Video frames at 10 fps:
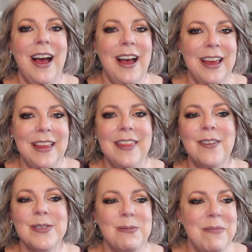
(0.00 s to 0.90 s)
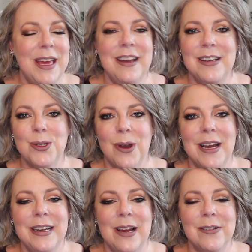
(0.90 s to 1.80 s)
uh, in those mid and
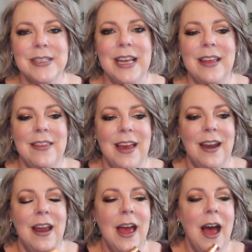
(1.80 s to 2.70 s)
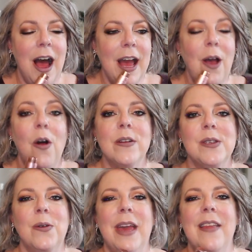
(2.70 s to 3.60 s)
dry downs, and then I
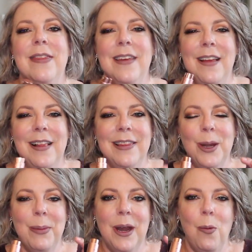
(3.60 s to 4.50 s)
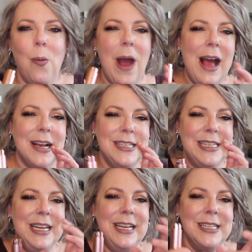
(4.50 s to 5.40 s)
also get the, a little bit of
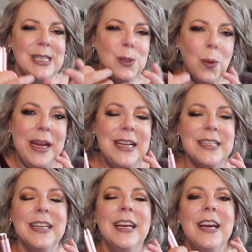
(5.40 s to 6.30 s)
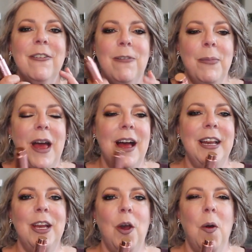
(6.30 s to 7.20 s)
waxy sweet from the
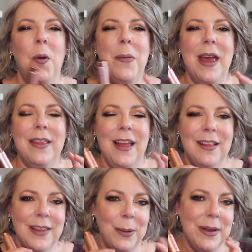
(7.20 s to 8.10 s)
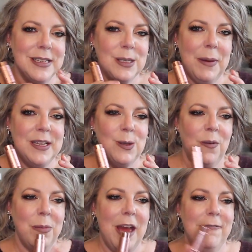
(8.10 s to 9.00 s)
honeycomb and a little bit of spice
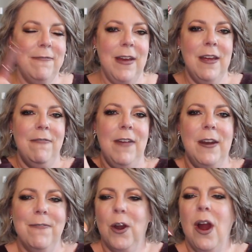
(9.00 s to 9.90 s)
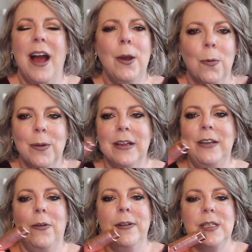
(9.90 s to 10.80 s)
from that vetiver, I don't really
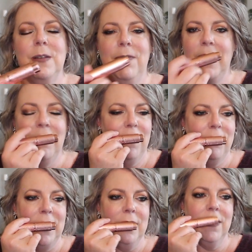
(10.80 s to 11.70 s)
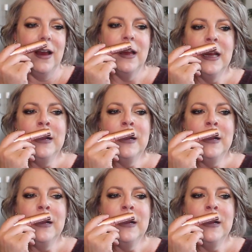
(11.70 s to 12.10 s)
notice the vanilla.